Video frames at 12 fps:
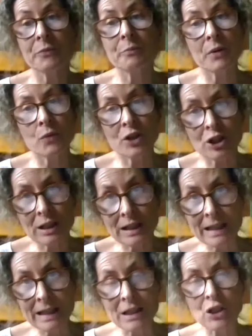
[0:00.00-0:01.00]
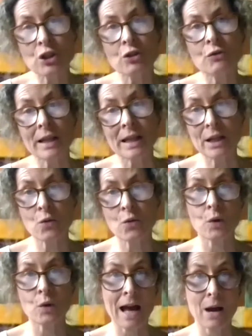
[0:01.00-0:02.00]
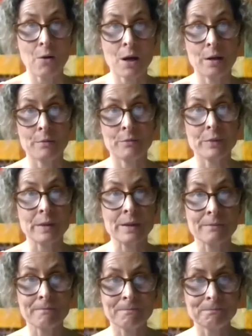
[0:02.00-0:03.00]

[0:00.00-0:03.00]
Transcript: but which leads to equal outcomes.